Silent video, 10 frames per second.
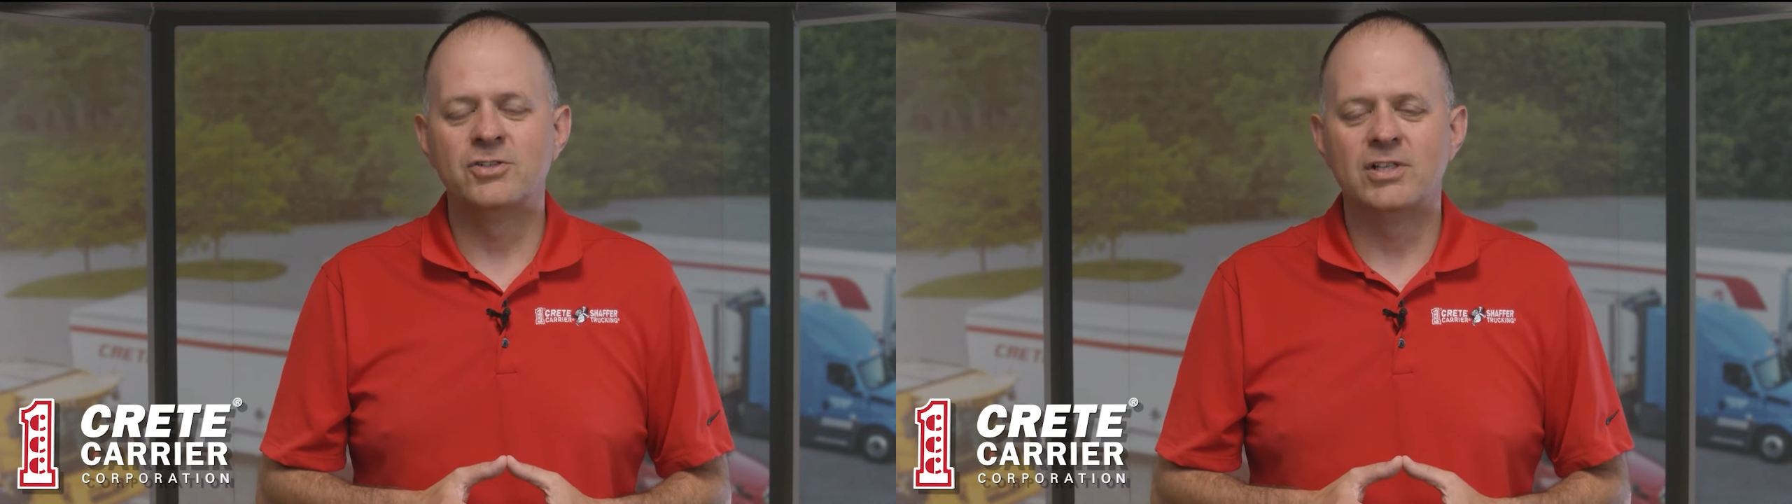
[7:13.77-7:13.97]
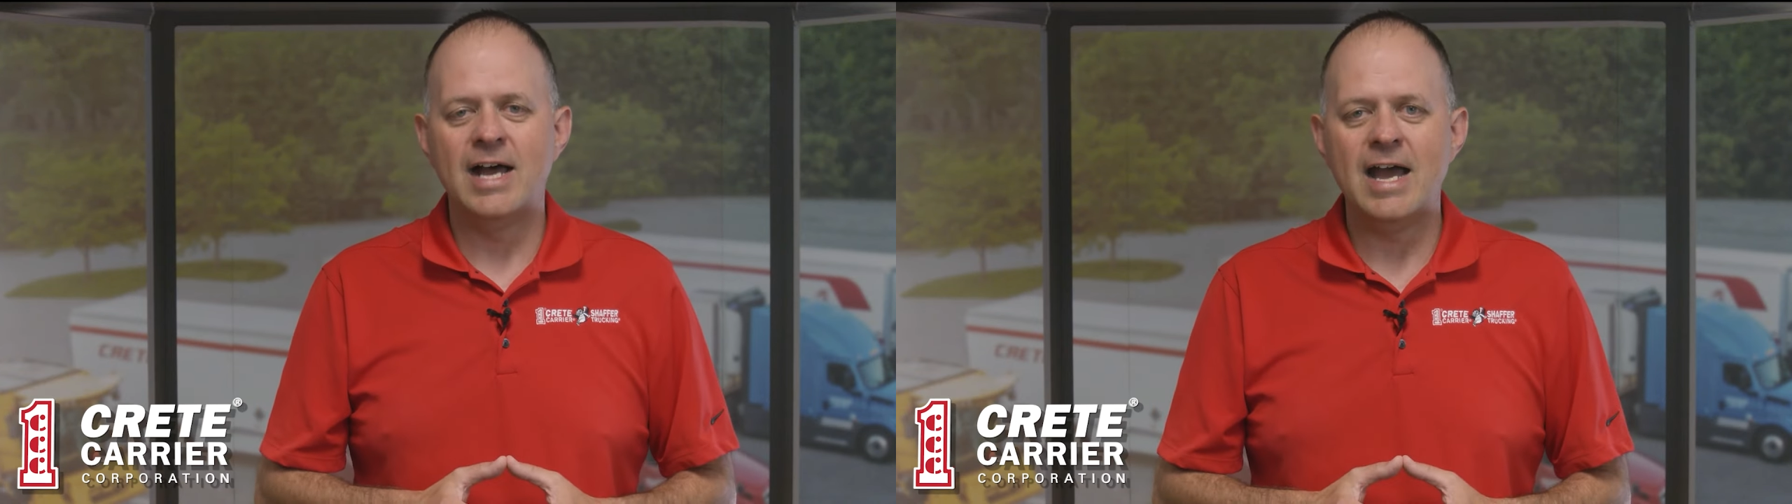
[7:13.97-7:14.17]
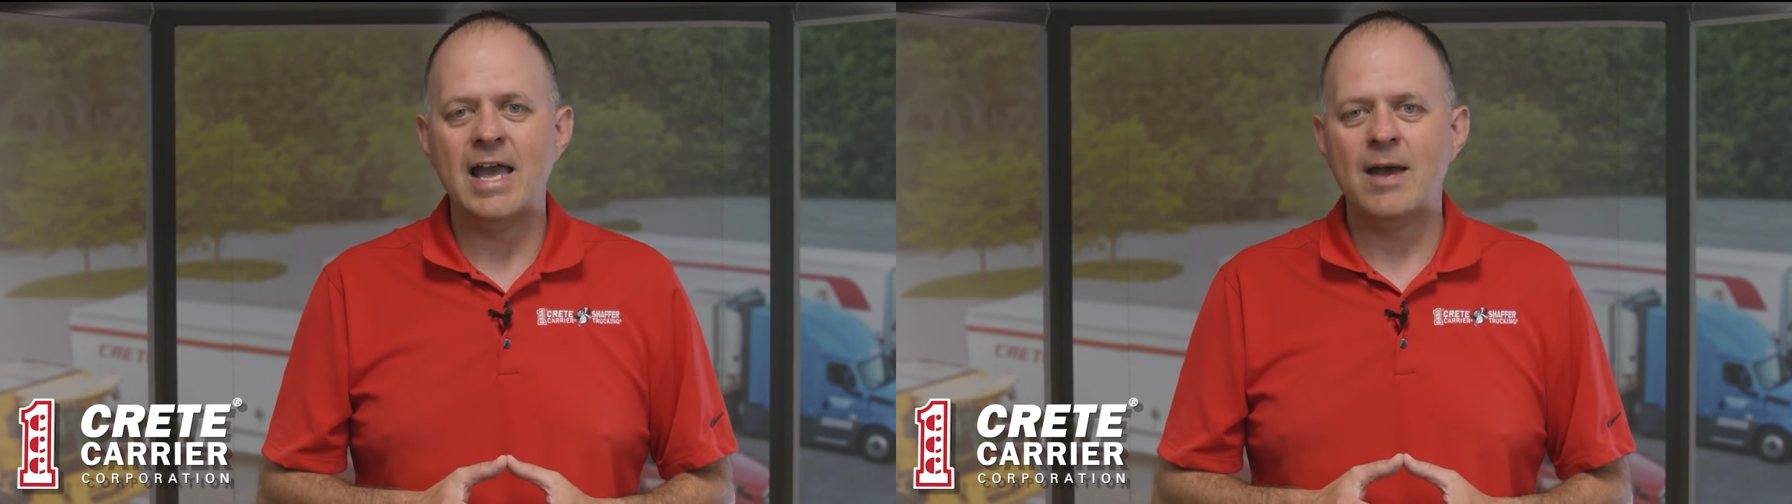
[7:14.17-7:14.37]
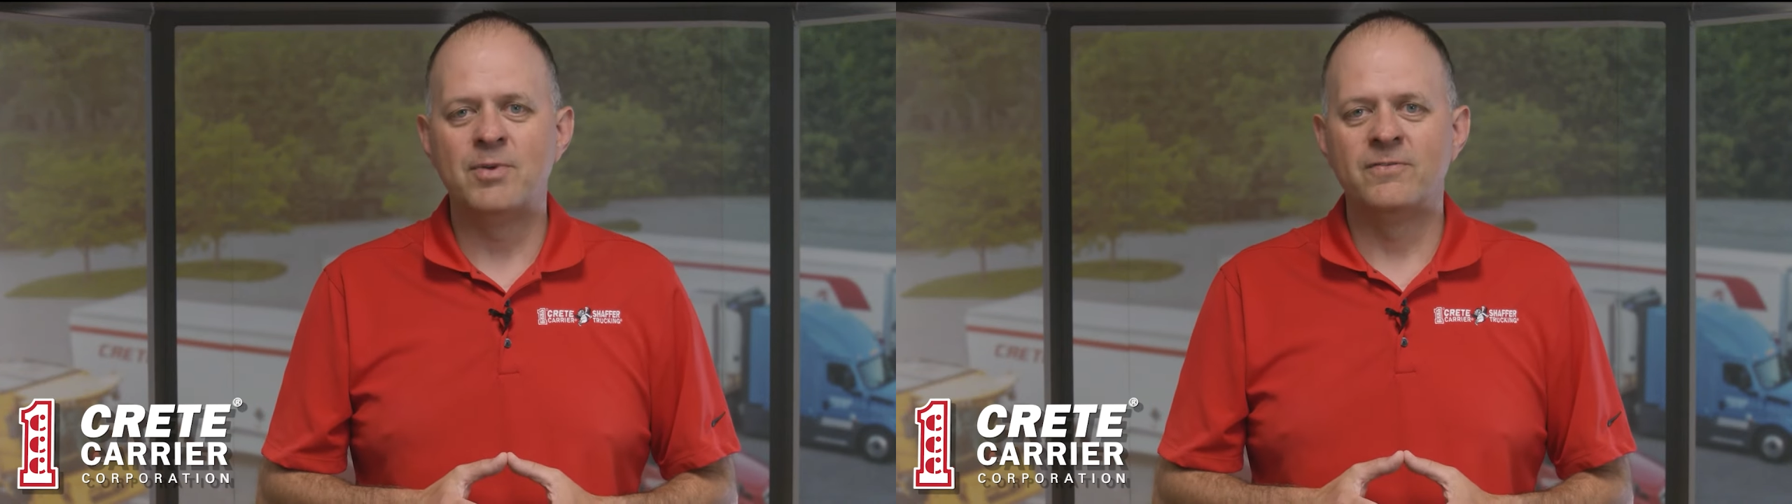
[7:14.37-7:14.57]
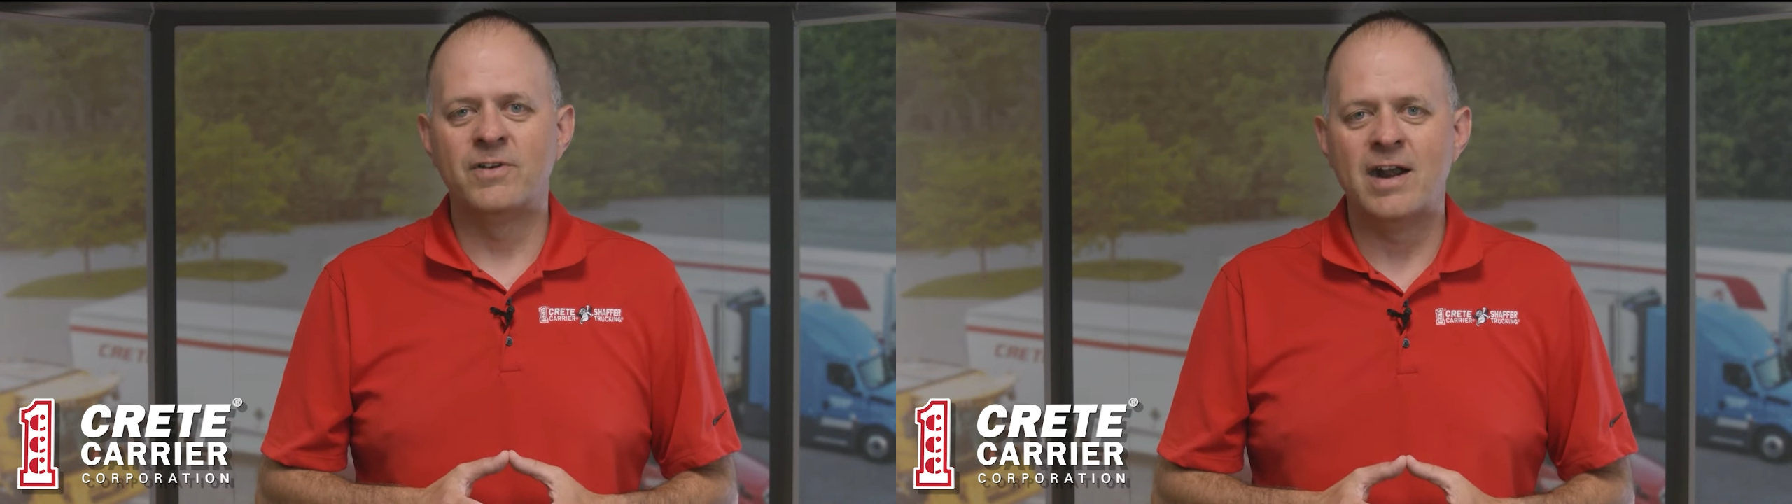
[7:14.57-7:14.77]
of July
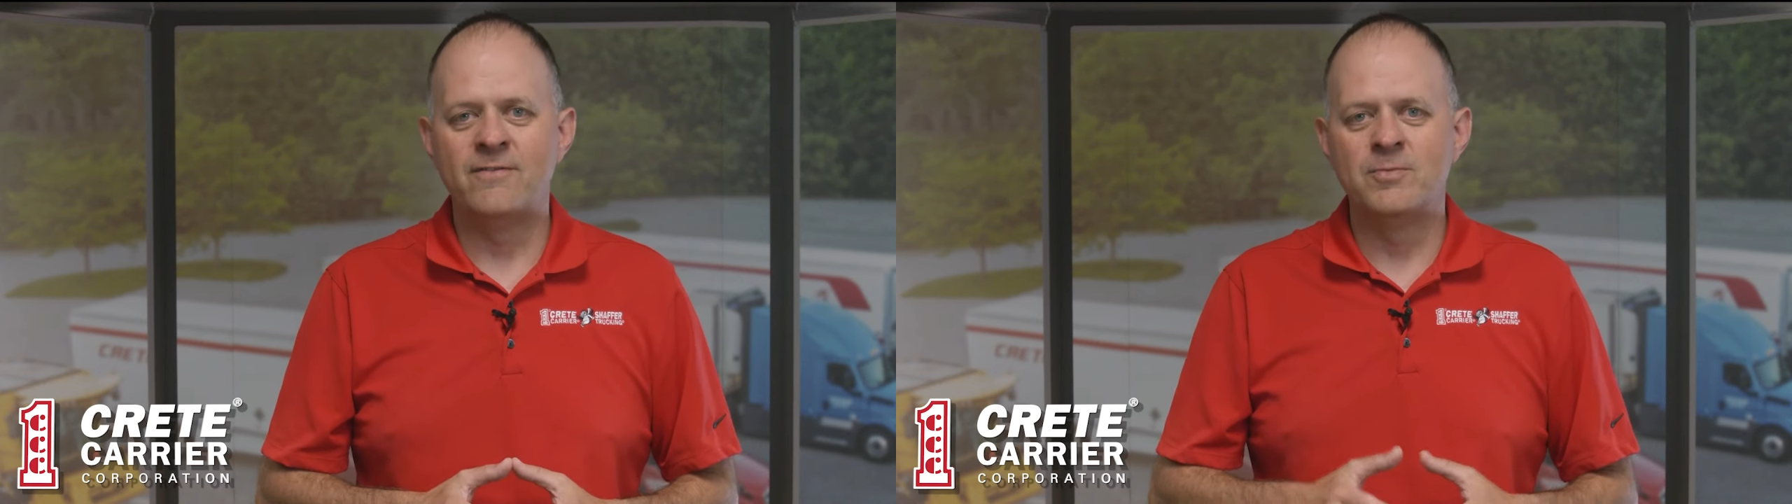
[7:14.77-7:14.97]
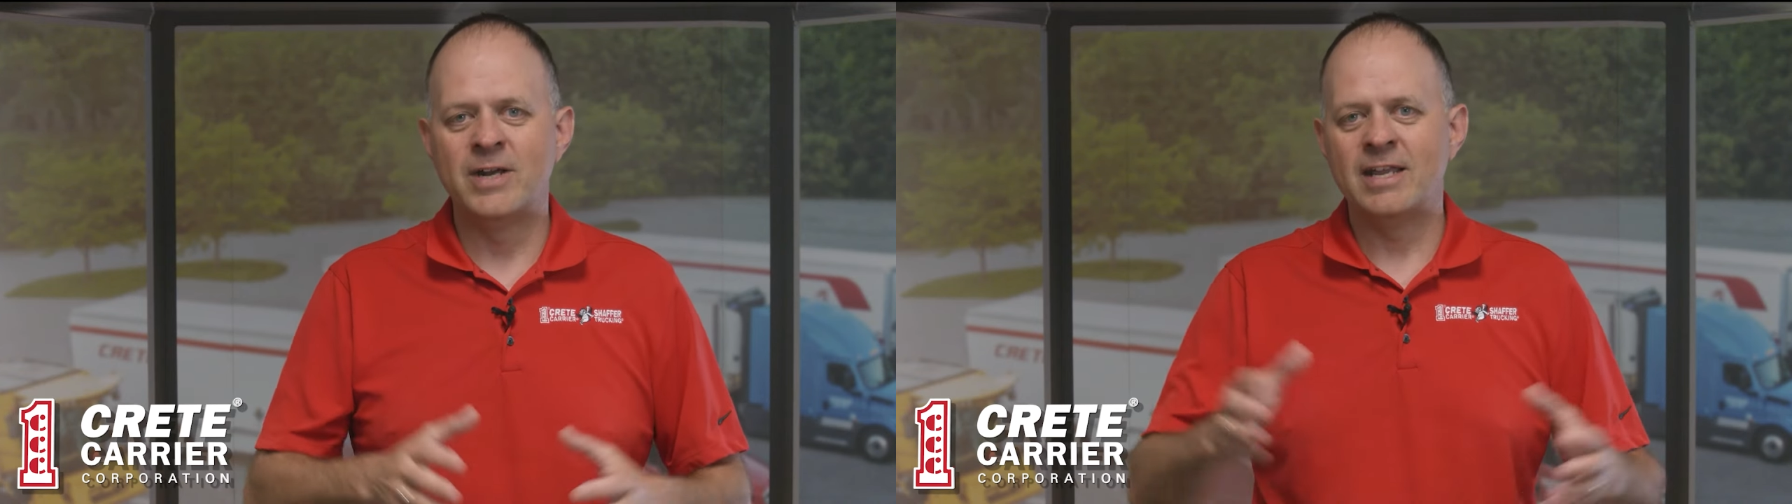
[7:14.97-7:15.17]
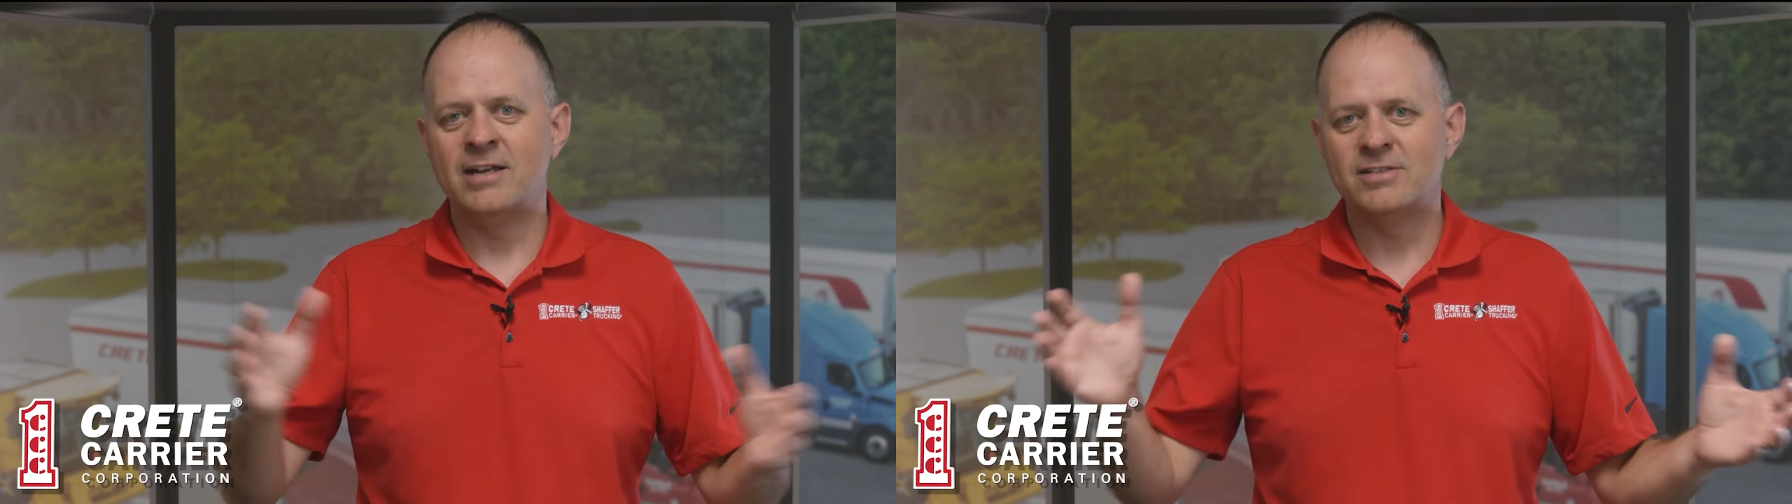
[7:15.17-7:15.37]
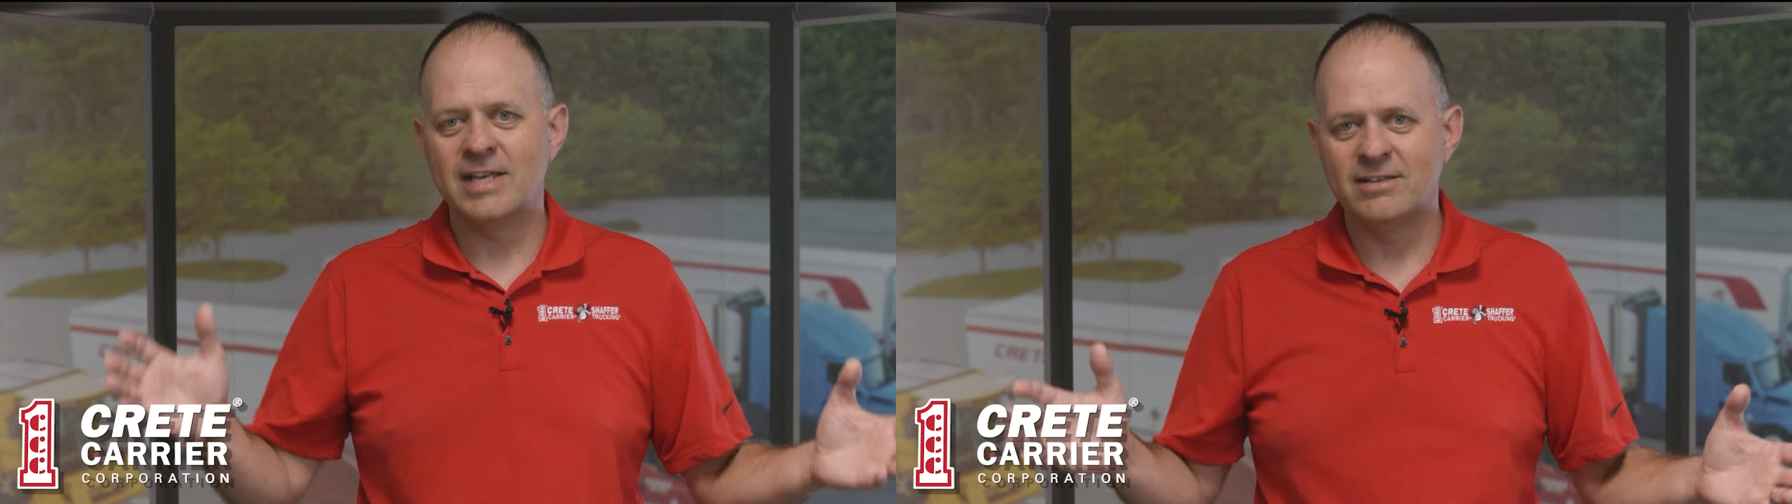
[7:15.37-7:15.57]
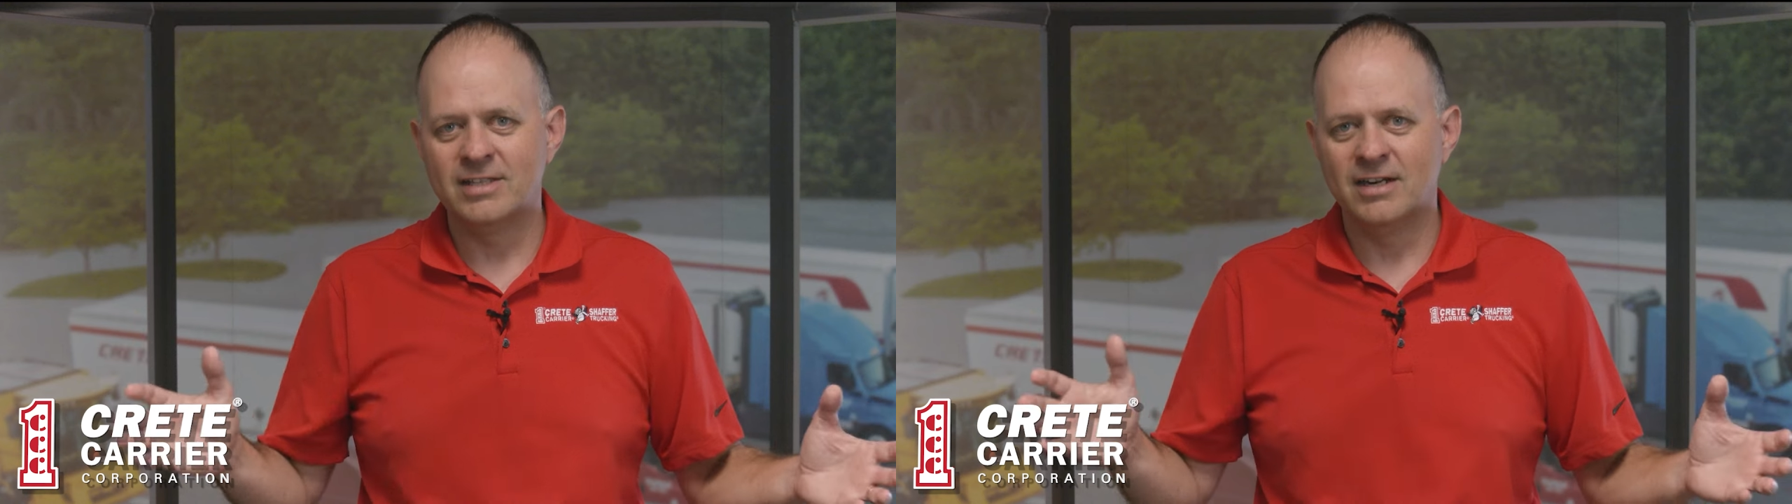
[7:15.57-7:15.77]
happen for everybody else
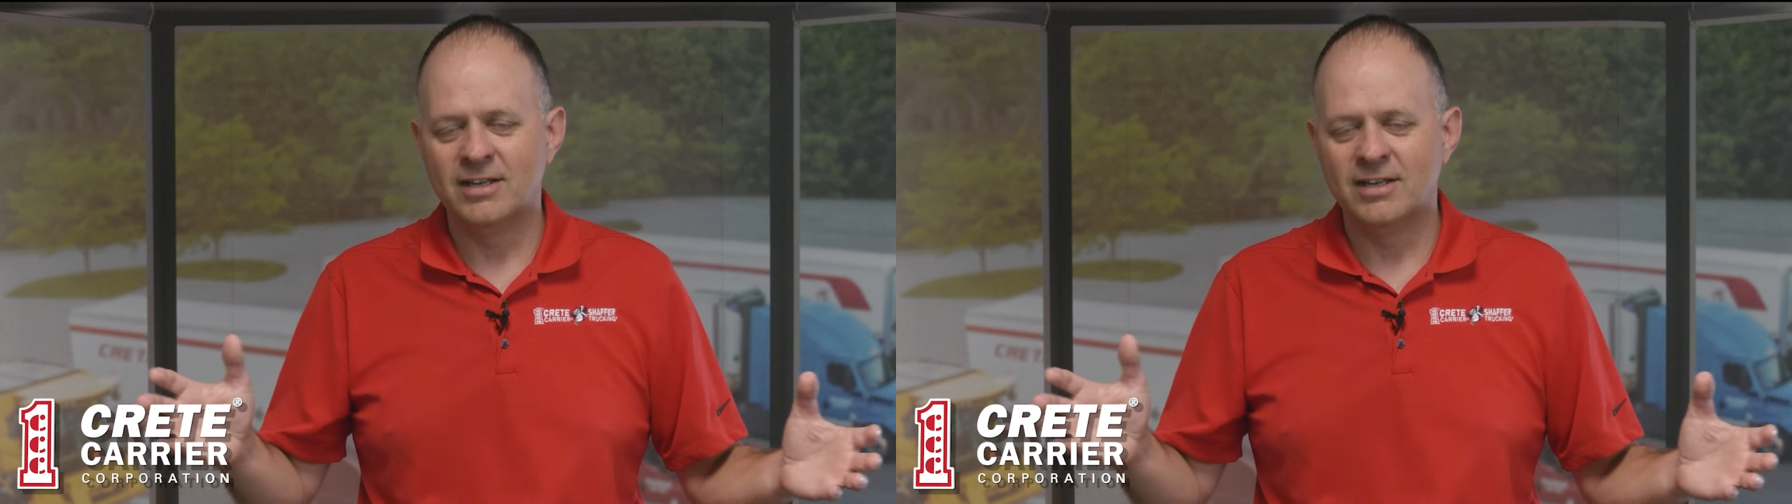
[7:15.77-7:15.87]
out there.